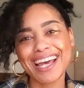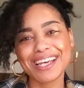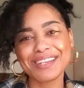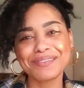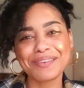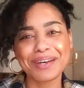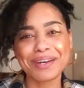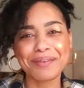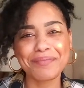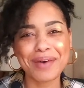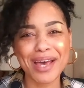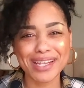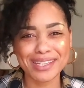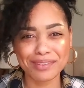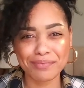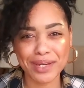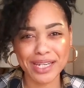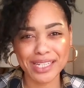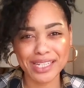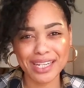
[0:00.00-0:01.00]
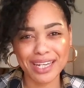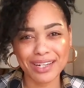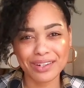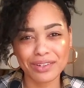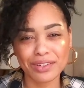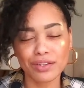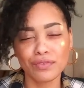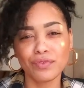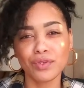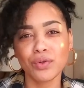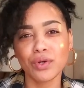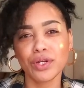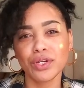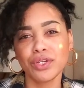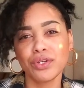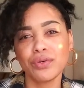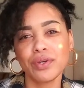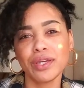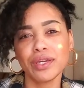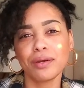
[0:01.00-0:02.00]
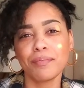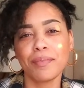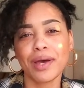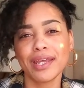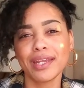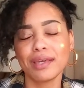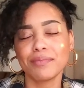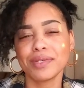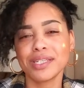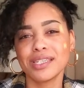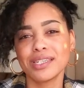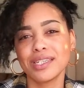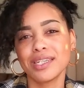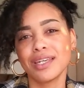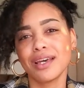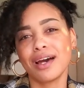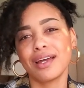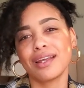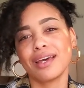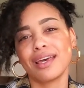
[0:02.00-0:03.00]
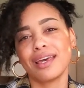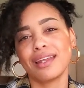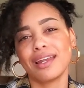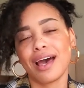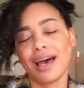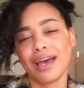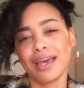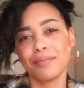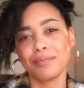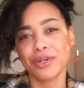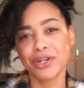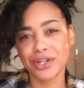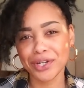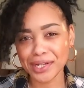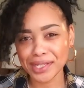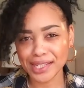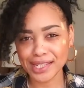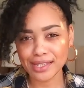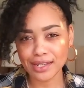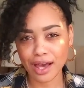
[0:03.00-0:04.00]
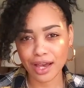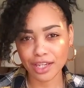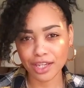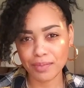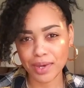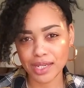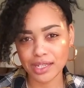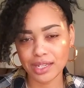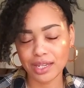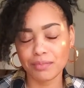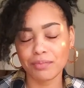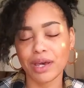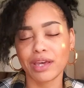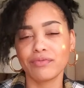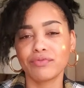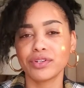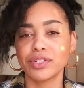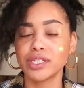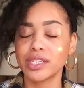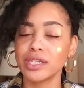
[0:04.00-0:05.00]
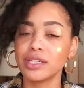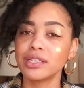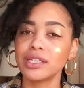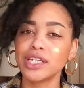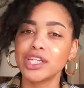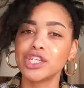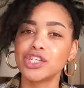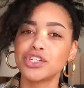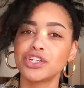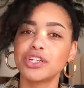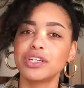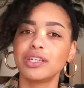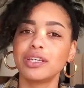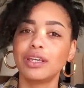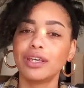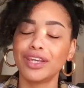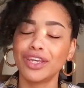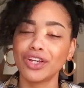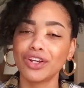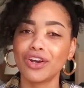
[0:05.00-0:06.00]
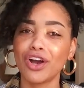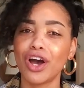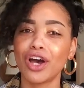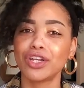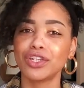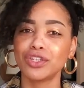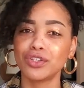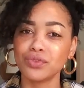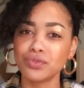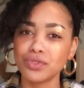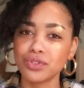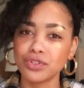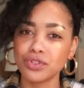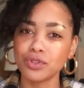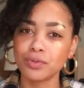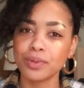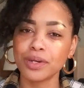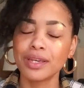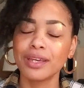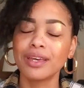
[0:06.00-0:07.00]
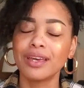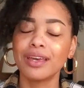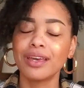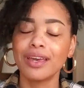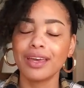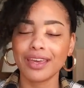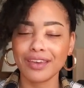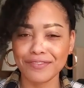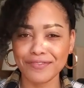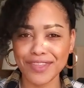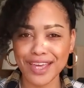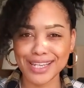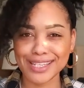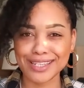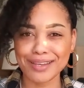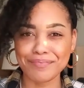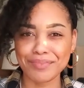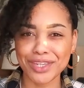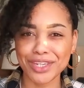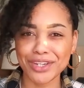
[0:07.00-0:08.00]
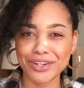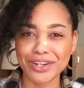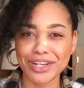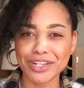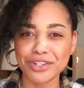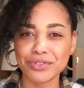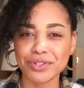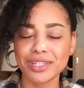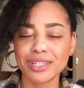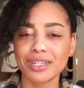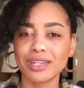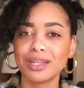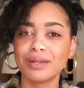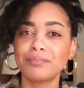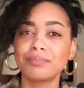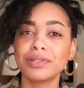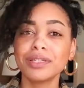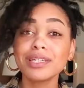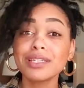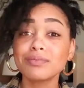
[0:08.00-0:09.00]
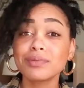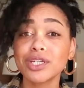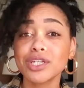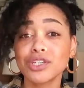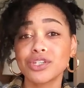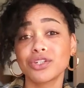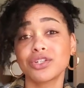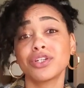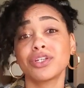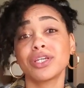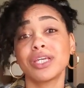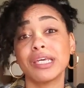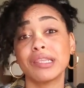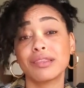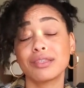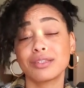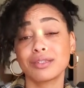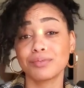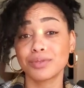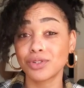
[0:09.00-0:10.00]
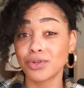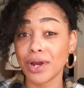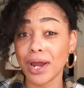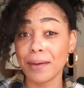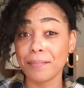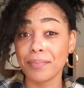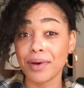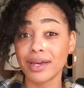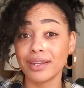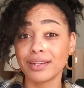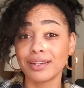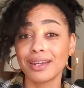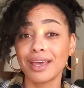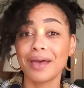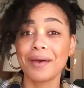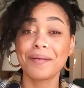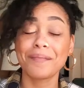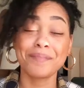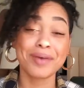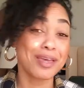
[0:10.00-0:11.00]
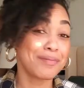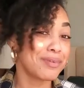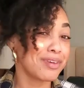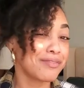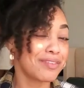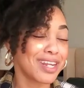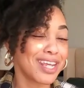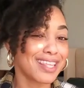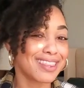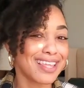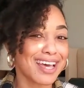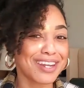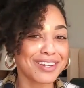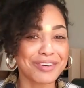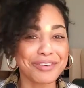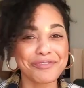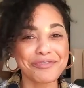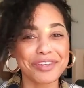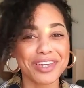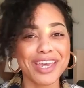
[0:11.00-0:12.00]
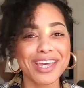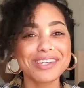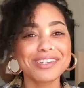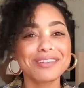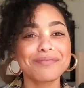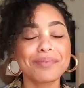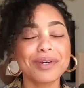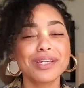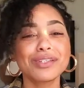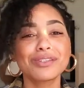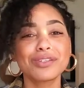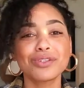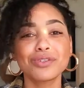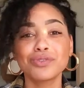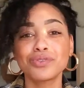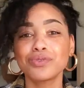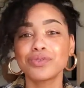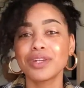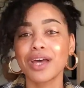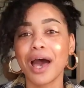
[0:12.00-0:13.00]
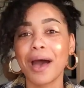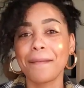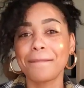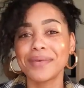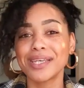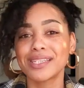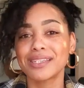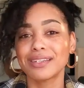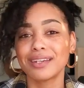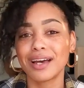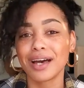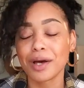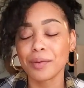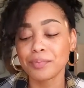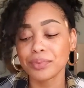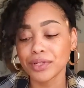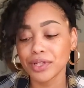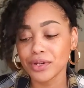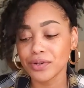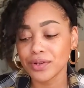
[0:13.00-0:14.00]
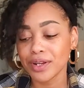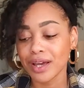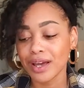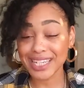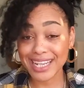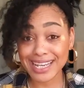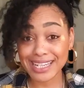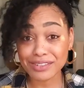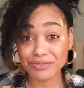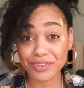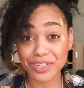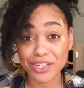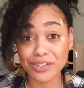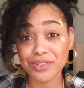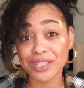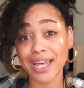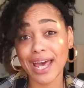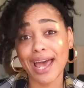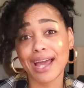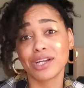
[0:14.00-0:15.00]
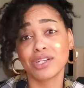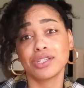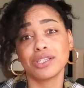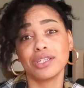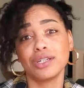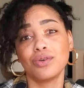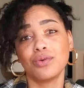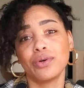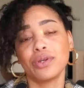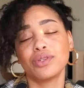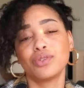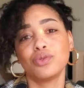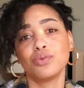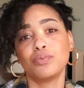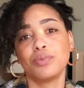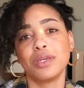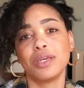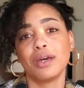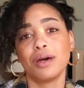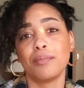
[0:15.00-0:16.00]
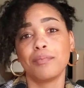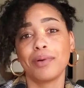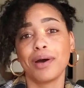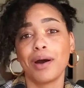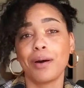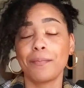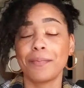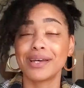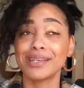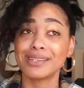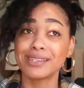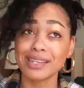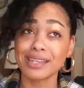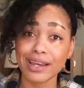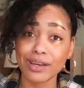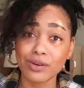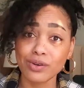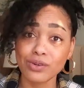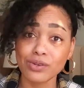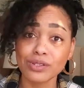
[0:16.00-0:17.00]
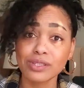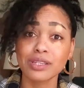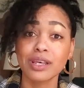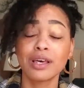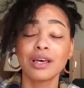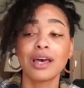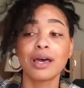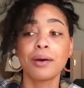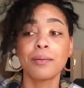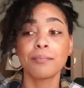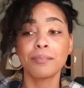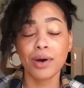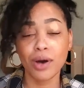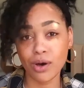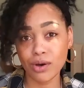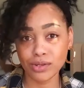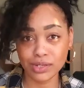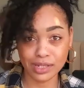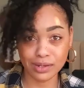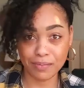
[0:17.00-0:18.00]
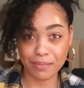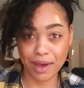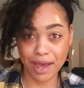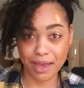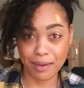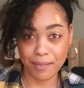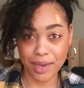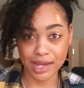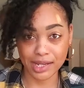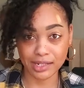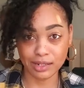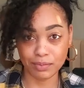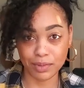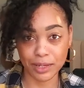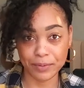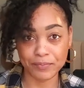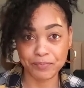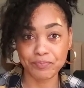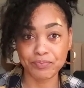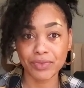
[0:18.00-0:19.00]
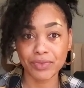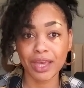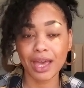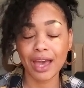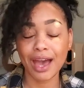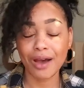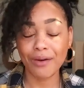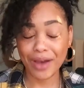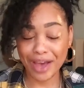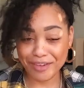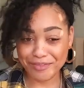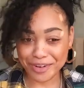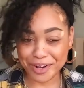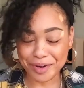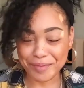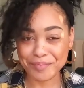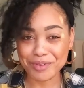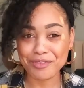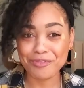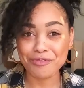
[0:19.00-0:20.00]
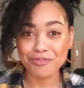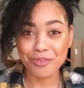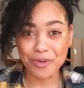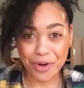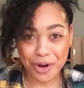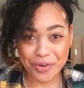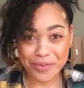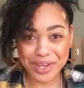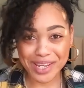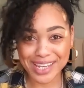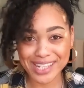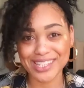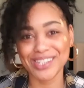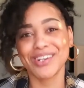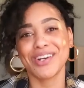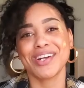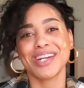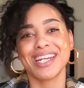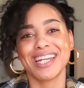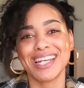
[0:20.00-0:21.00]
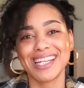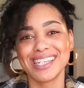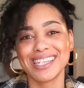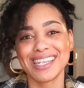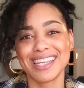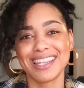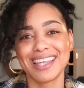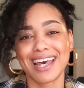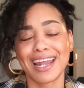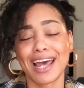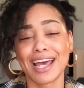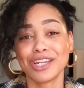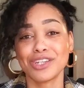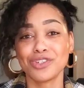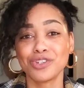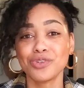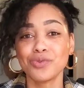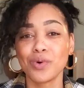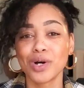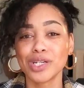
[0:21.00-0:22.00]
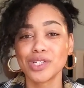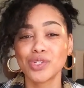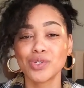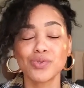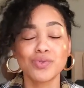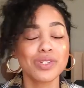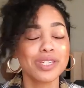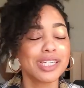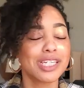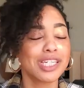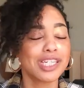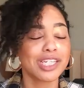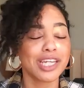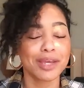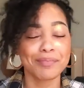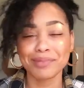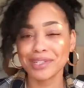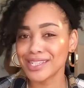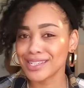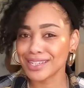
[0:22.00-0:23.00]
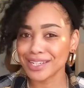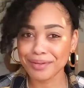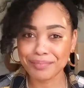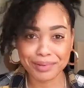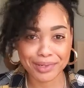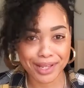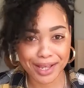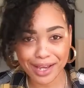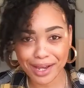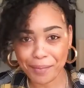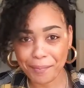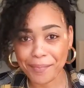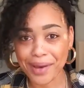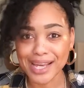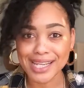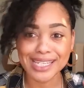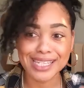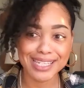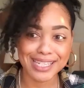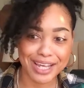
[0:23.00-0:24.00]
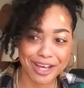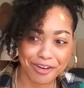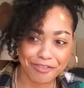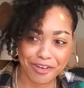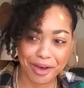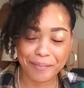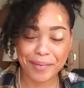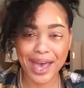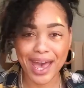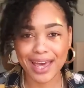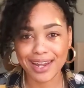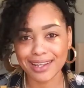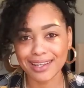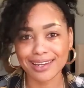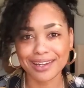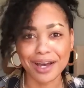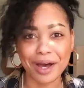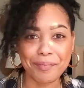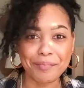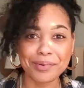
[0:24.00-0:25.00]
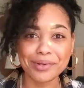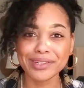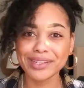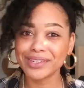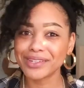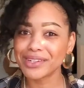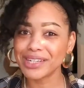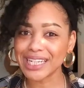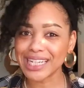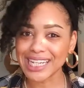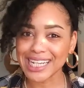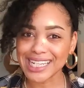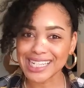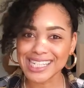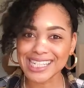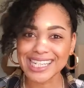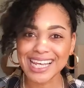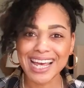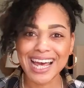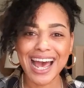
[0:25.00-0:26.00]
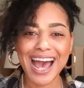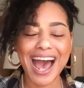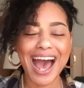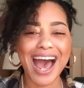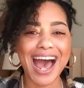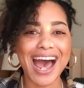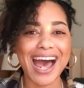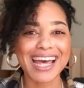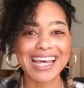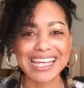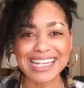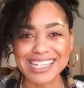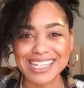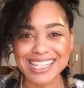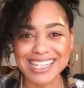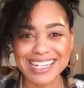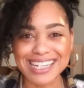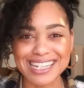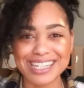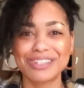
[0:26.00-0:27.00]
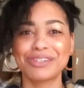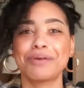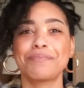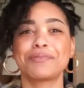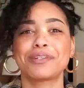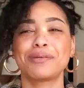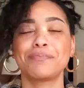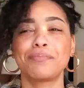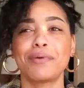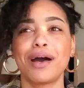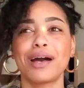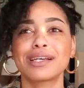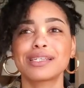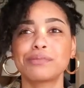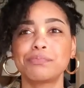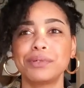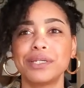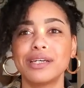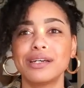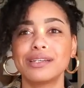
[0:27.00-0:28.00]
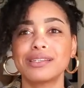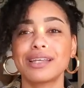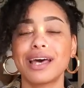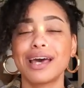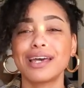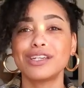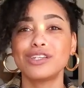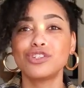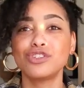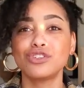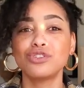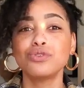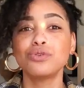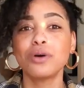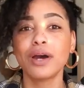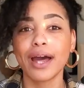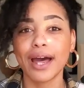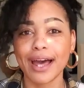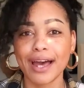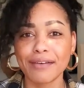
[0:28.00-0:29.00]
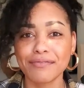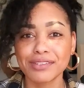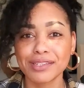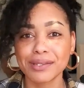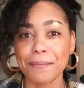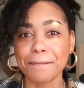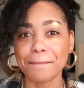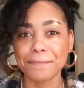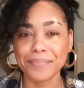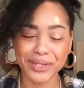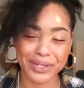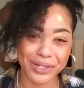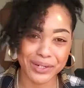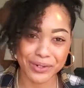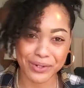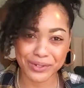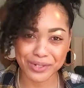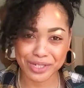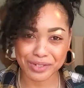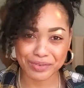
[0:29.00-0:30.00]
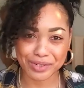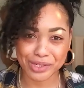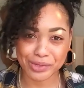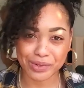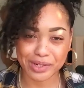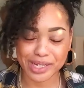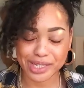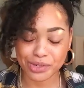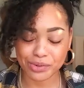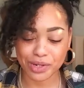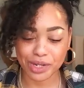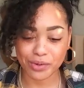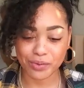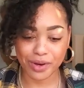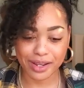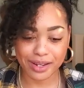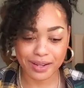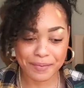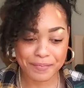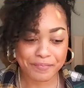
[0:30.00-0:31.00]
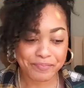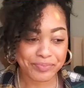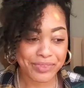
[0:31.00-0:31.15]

guys, welcome back to my channel. If you are new here, my name is Tiana and I am currently documenting my fertility journey here on YouTube. If that's something you're interested in, please make sure to hit the subscribe button, maybe even hit that notification bell so you do not miss an upload. Today's video is actually going to be about my cycles post myomectomy. However, before we get started into that, I do want to shamelessly plug myself. I'm adding a couple little links uh, into the description box because I do have some big goals for 2021